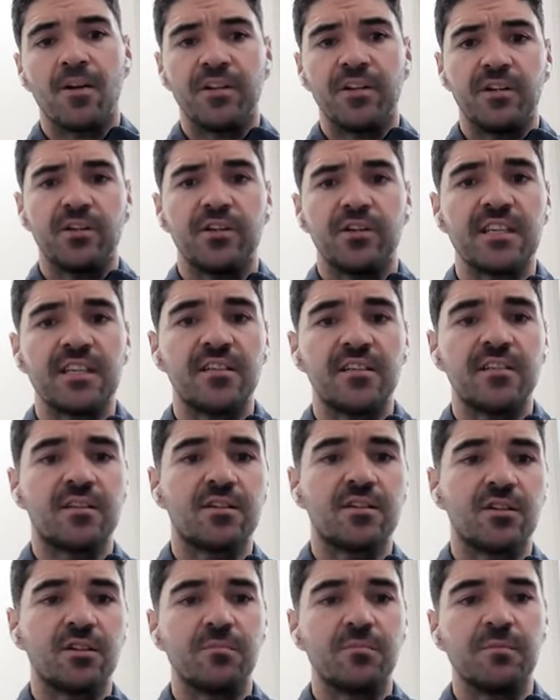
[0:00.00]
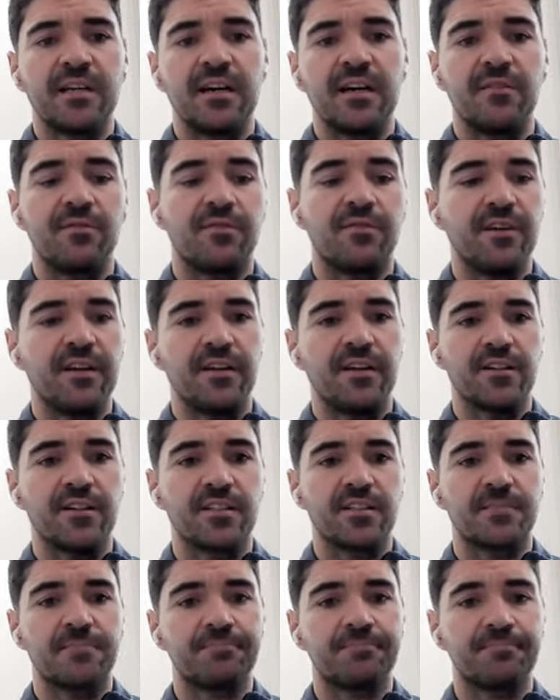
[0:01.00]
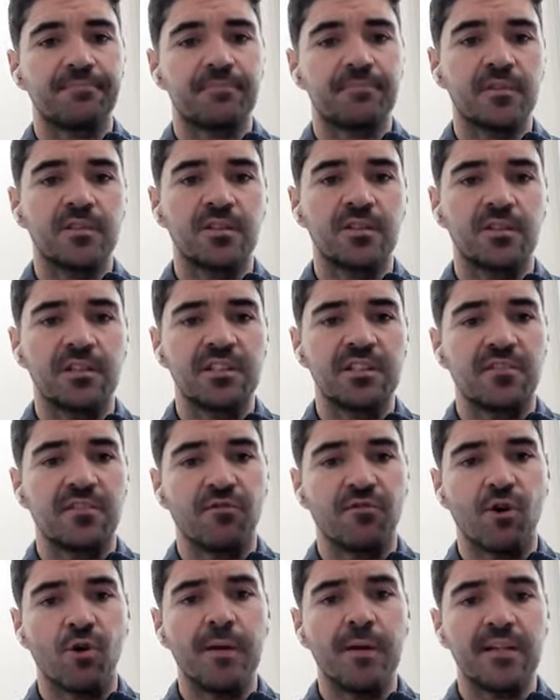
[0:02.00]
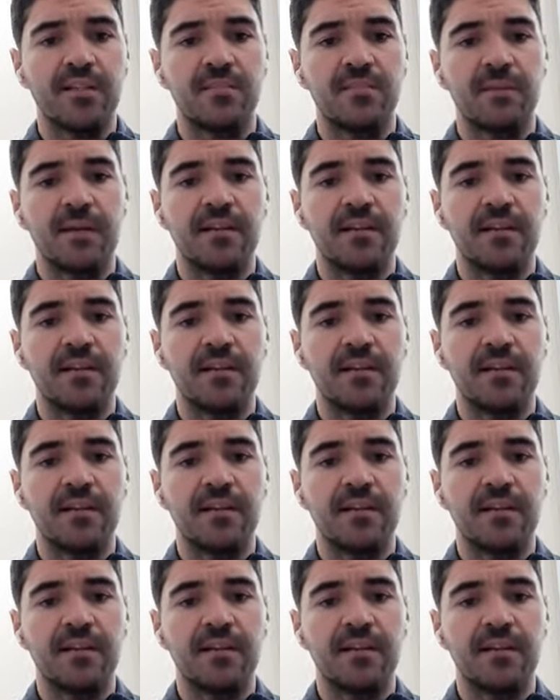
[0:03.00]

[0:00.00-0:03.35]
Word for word: On the other side of the coin, we have fitness so there's an aerobic